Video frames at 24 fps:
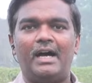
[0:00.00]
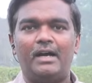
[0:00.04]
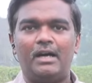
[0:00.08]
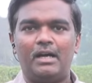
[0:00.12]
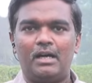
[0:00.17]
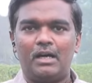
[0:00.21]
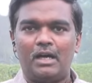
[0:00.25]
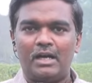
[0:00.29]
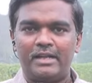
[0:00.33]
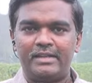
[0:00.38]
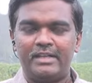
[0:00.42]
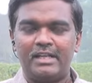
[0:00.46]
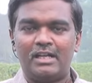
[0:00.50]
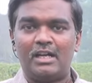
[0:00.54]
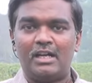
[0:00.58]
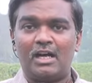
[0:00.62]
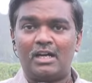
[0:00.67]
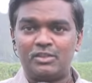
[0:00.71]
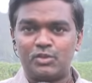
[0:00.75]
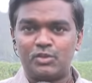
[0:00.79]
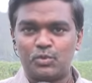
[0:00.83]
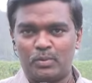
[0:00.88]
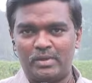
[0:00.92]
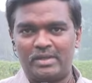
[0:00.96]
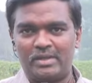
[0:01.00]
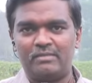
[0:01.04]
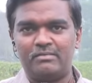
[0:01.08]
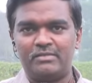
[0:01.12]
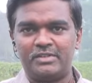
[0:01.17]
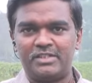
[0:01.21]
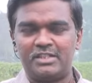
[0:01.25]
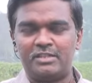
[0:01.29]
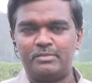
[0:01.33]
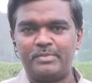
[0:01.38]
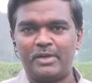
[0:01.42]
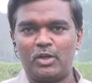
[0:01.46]
And the last one,
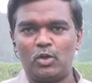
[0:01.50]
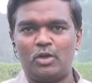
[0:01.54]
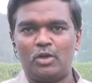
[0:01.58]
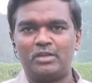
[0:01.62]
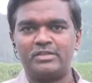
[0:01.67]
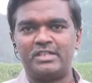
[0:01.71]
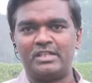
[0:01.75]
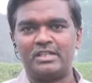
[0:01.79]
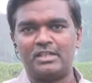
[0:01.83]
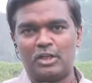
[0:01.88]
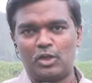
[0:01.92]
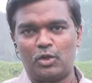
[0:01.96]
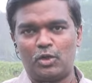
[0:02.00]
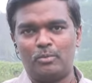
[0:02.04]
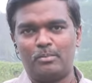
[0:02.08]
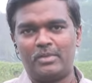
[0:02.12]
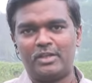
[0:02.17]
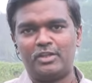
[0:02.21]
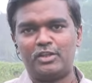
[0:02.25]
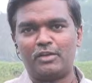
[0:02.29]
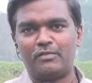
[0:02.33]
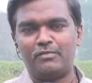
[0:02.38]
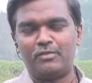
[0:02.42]
which has been launched in the month